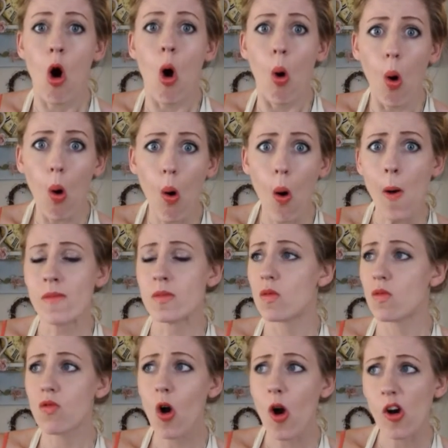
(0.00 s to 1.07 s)
Oh,
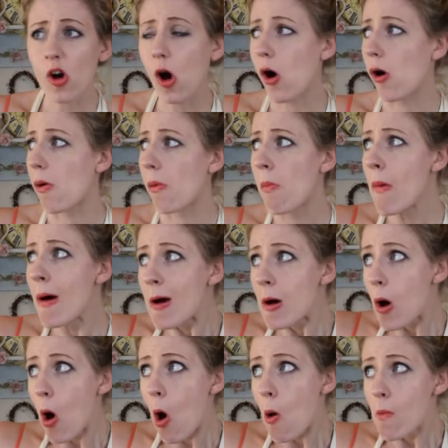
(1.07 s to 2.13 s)
very cold.
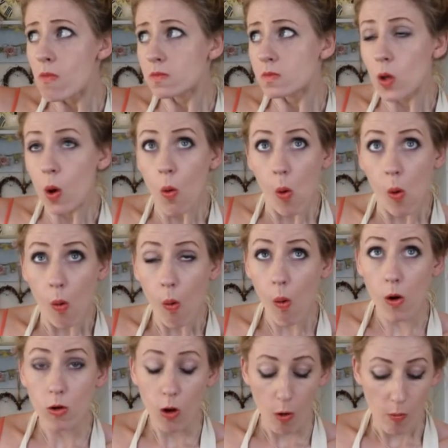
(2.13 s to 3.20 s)

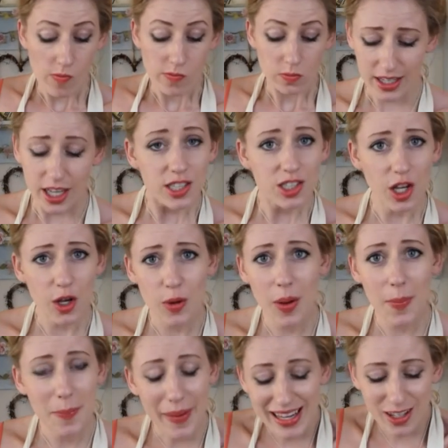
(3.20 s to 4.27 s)
Oh. So
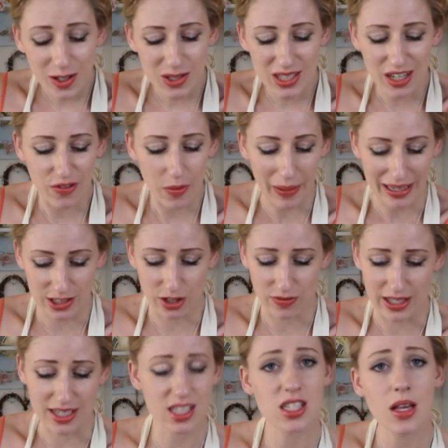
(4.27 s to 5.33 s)
make yourself a batch of
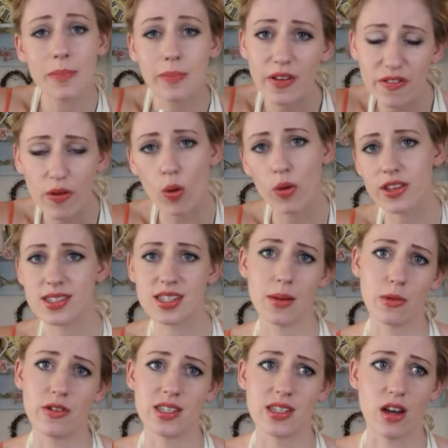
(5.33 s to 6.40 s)
this before the
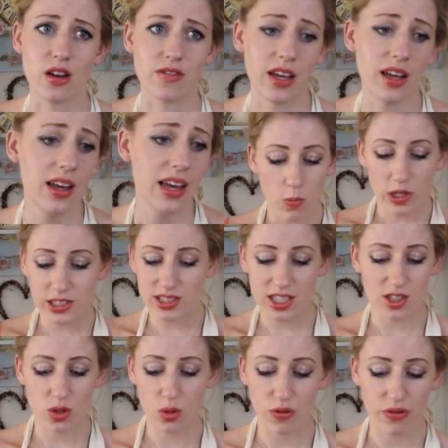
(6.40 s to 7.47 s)
summer is over. Once
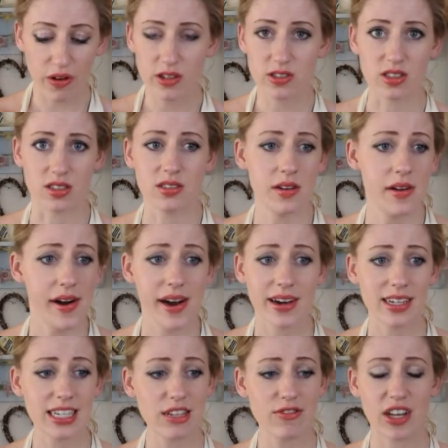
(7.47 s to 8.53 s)
it's all frozen,
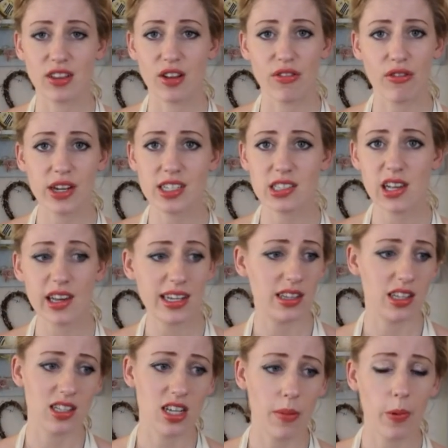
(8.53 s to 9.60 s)
leave it in the freezer in
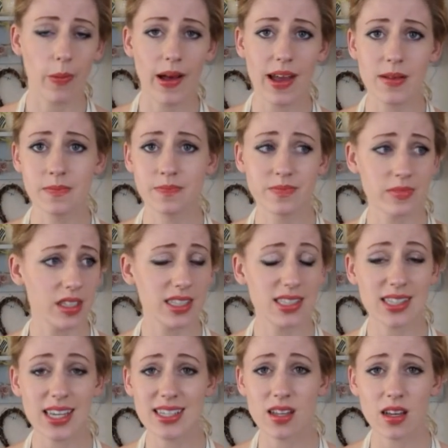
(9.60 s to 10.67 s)
the Tupperware.
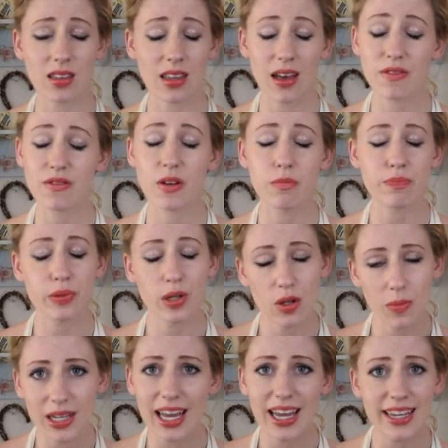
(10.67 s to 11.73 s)
Stays like that for
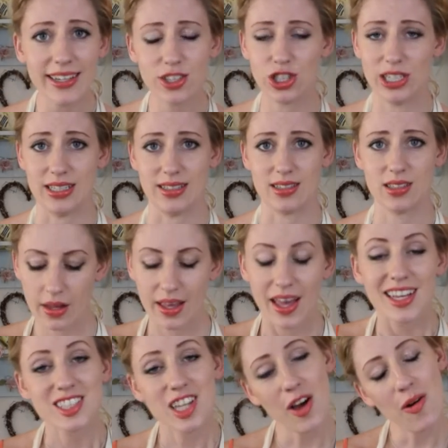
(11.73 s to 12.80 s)
blooming ages.
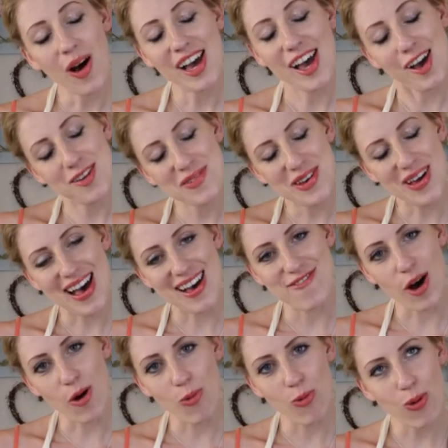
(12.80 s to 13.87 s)
So I hope you have
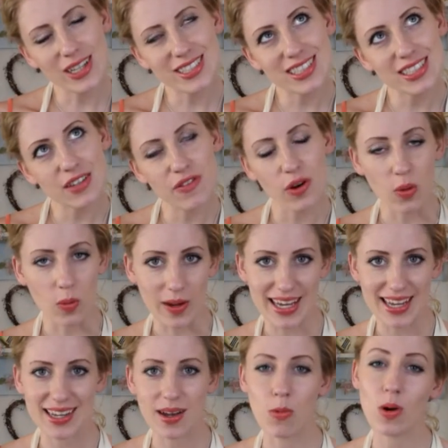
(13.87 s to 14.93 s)
a wonderful
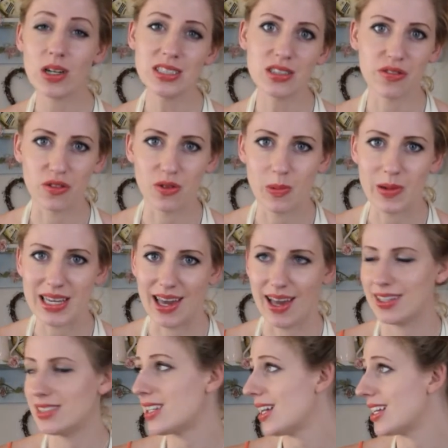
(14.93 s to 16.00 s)
week, a wonderful
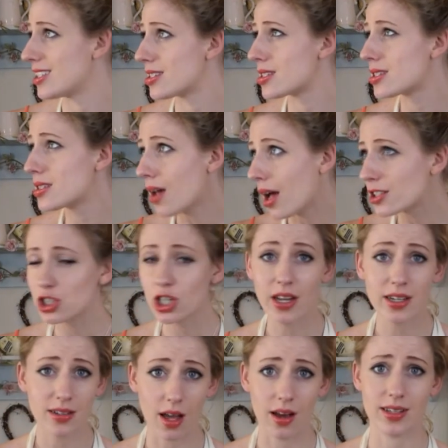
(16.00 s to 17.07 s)
weekend. It's such
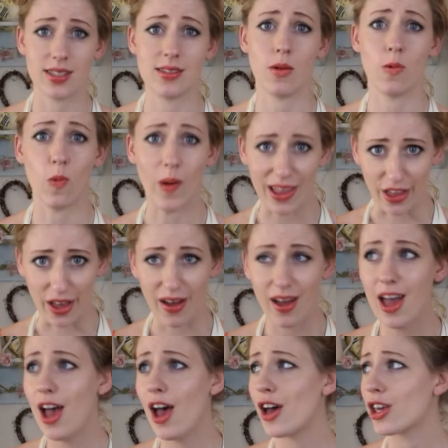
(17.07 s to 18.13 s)
nice weather.
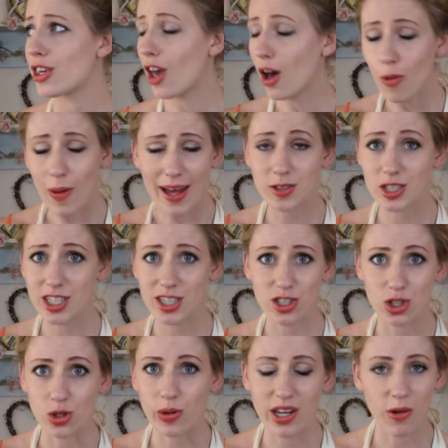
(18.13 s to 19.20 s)
Go out and
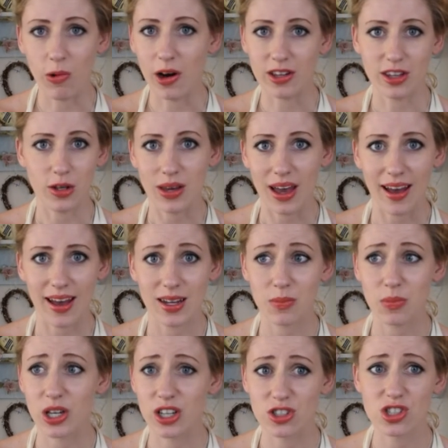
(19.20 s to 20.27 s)
enjoy it while you can,
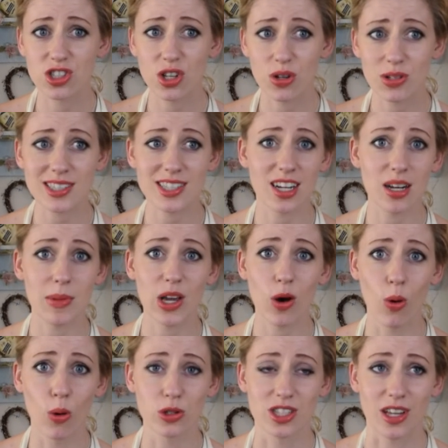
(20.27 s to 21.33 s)
because soon it's going to be
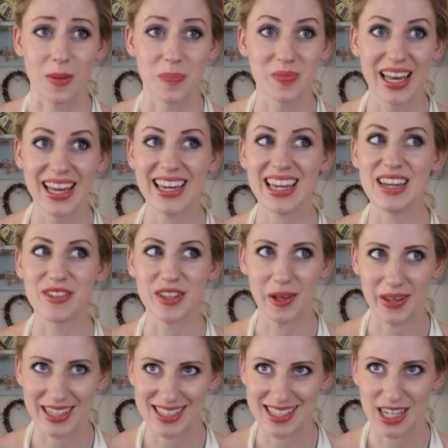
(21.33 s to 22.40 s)
autumn, even though
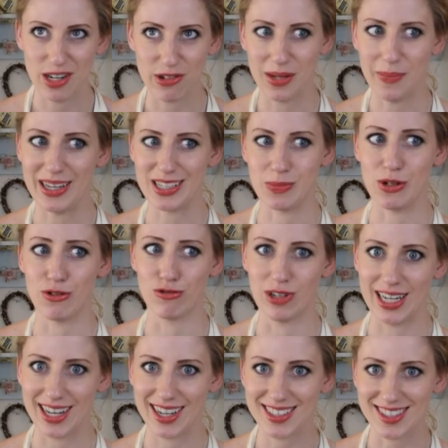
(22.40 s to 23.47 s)
that secretly makes me
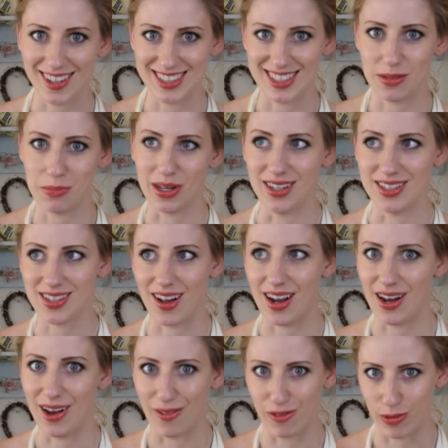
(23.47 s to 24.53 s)
really excited because I
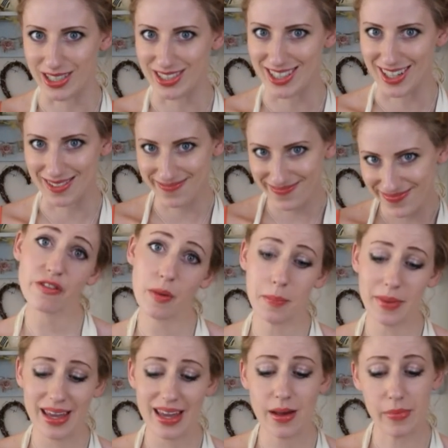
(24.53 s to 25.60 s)
love winter. From
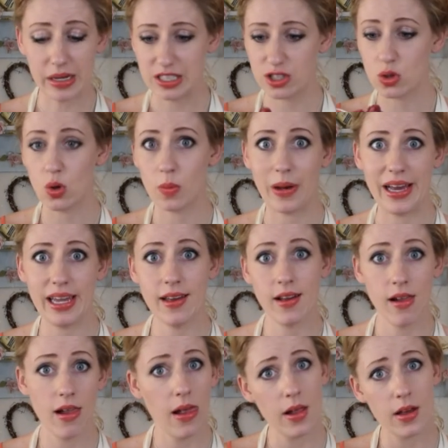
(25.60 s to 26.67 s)
me and my sorbet,
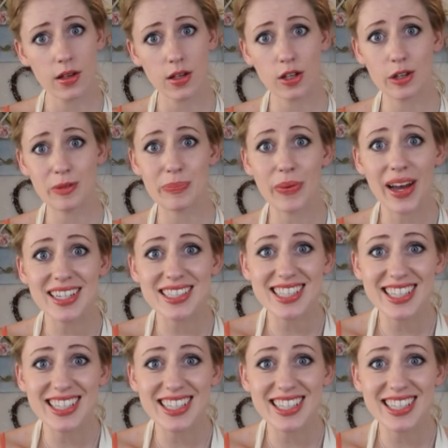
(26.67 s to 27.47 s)
goodbye to